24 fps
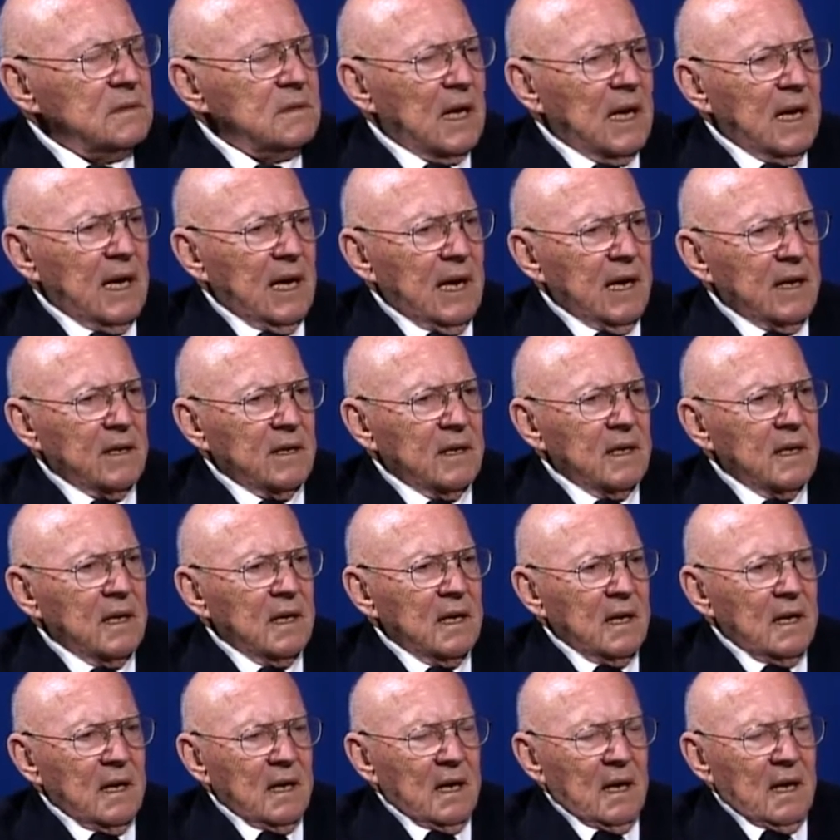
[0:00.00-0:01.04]
I had
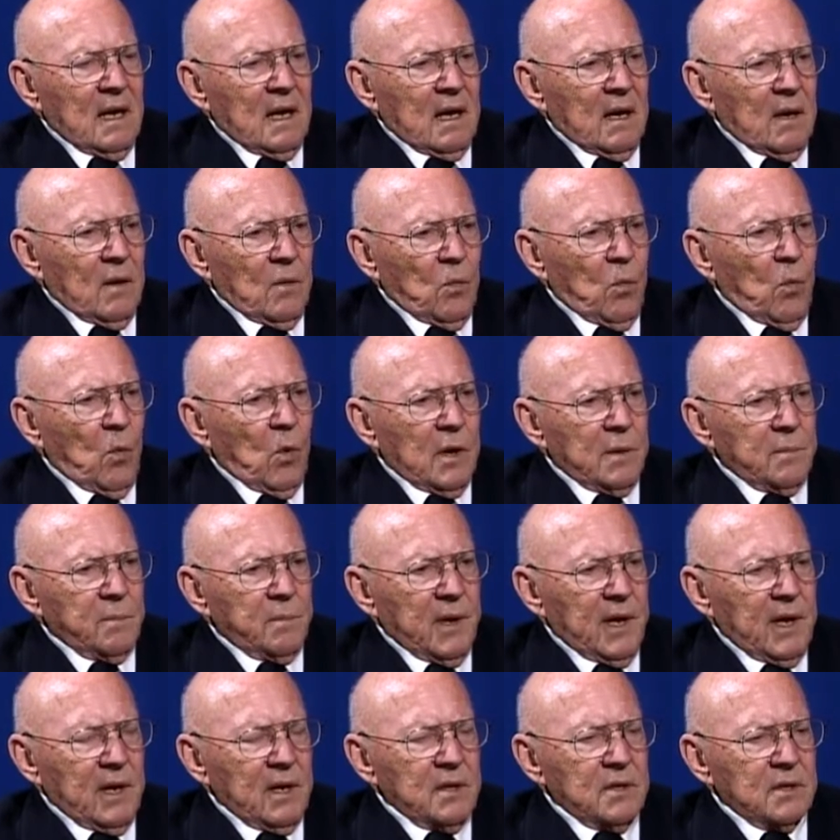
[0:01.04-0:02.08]
one
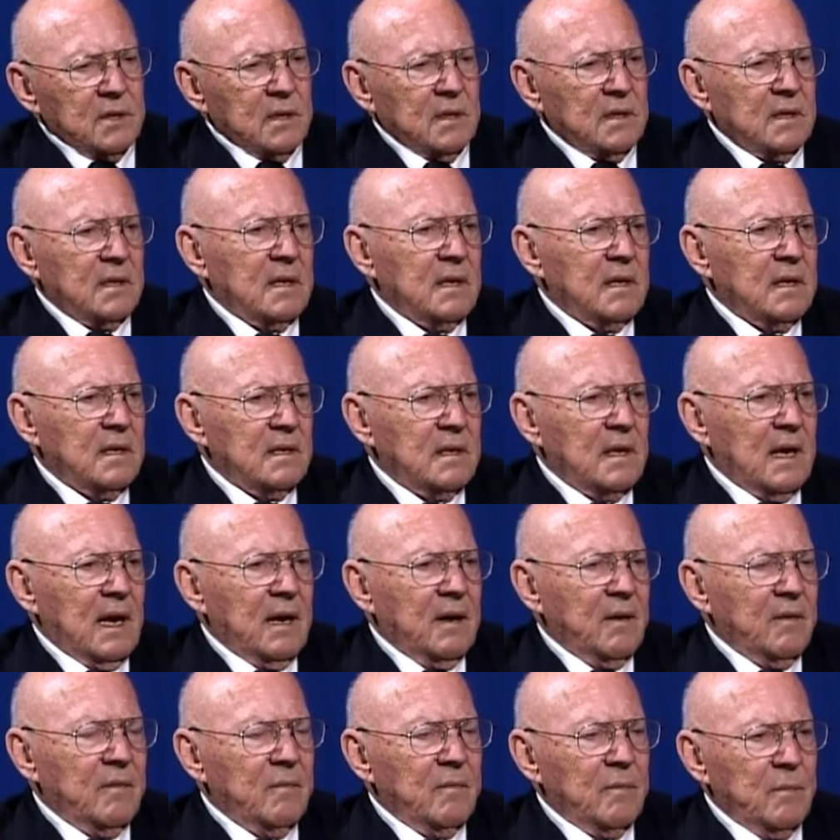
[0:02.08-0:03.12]
patient that I
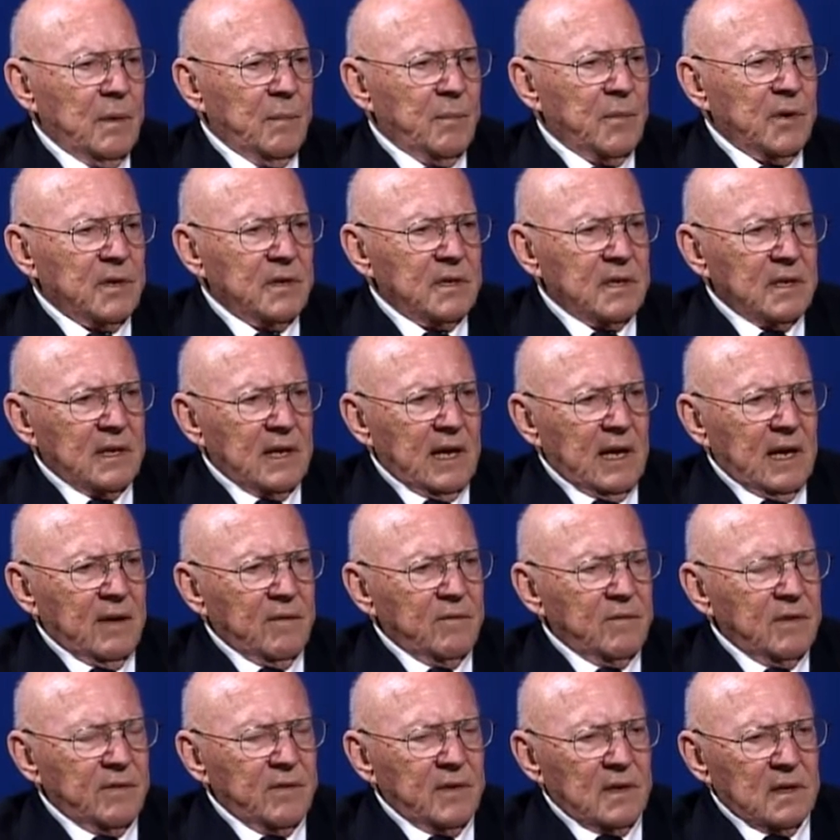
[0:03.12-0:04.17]
remember today
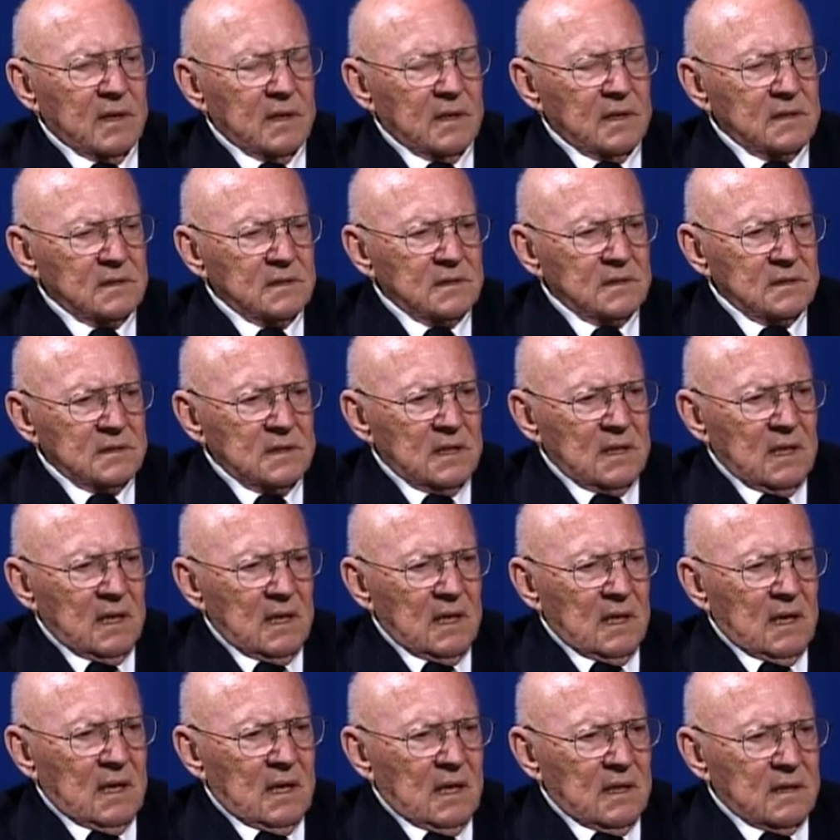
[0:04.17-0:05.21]
vividly,
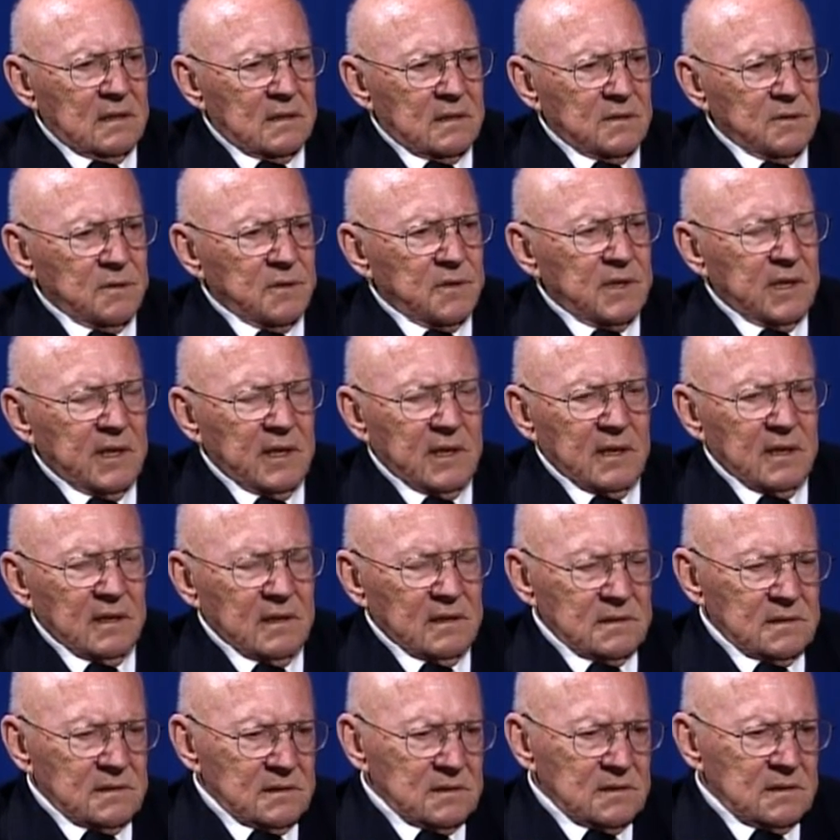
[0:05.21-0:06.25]
a lieutenant
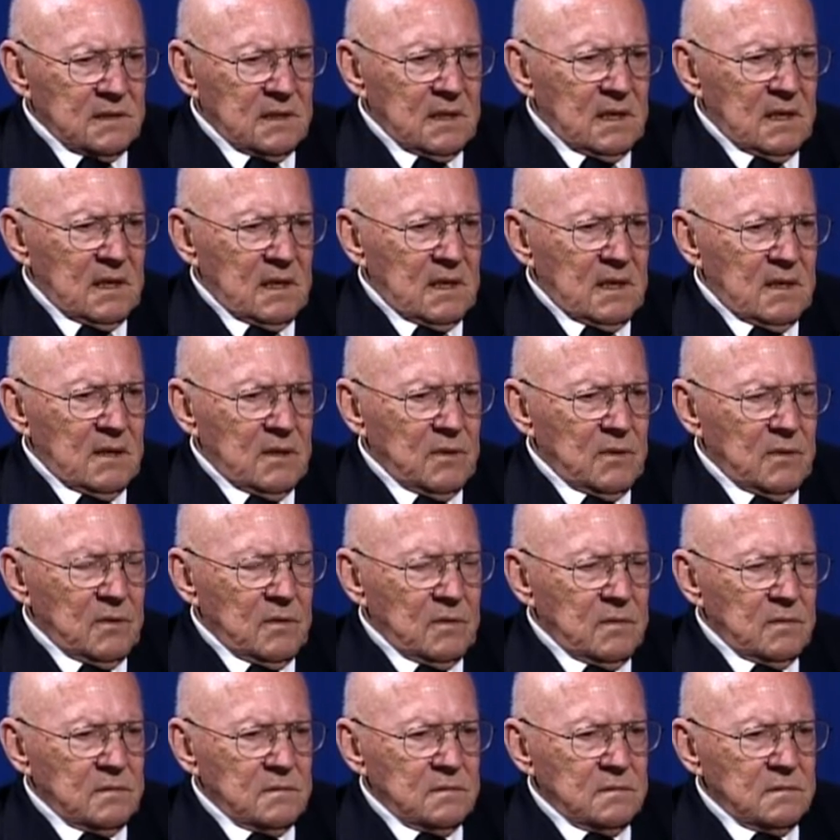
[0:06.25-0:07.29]
who
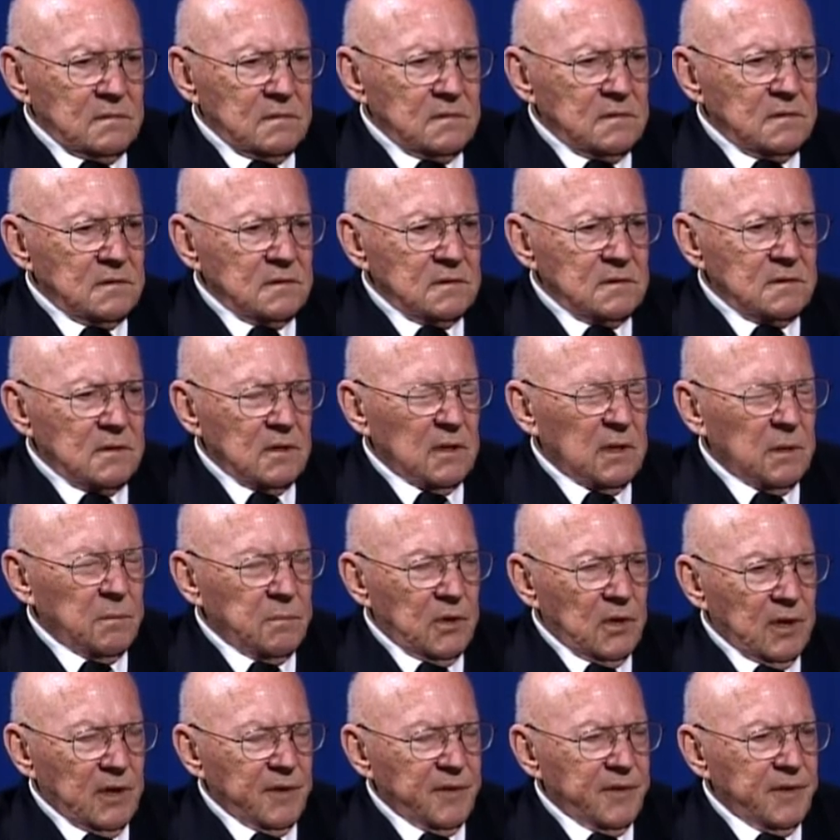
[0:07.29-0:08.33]
took a
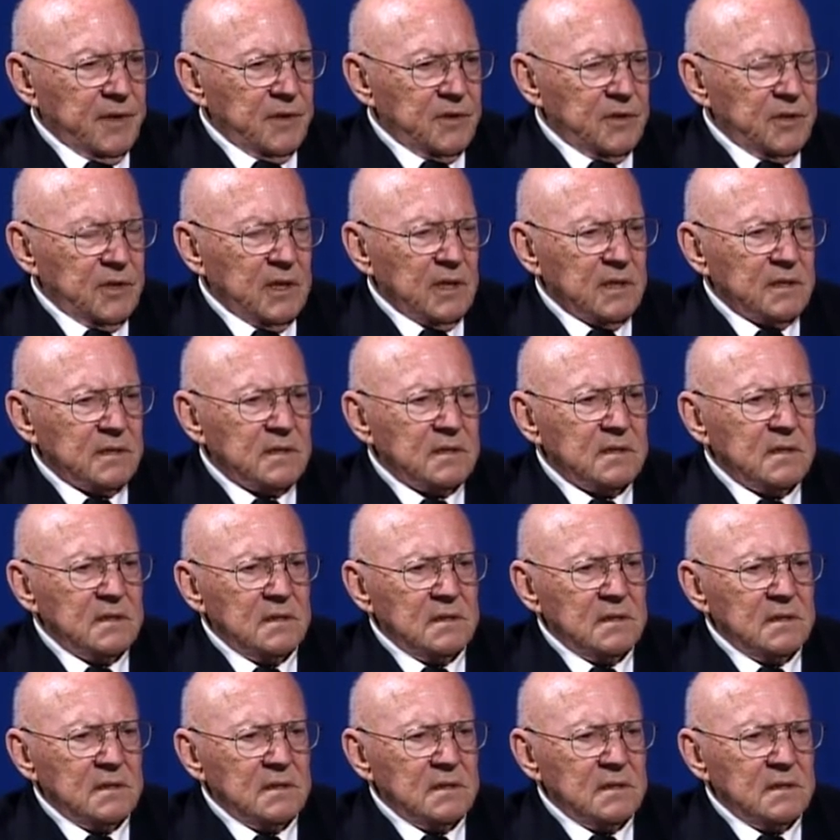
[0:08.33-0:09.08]
bullet in the chest.